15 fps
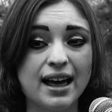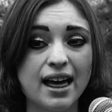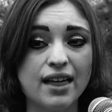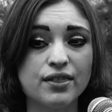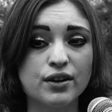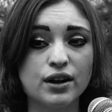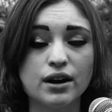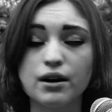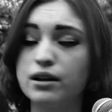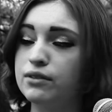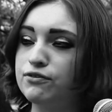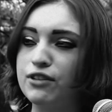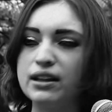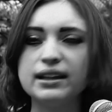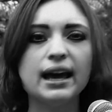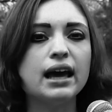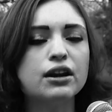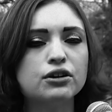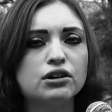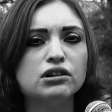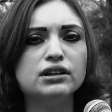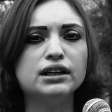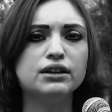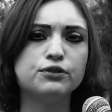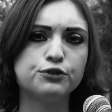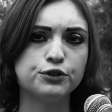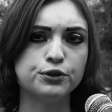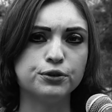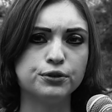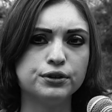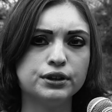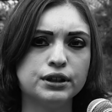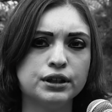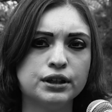And then uh, later I'll need food.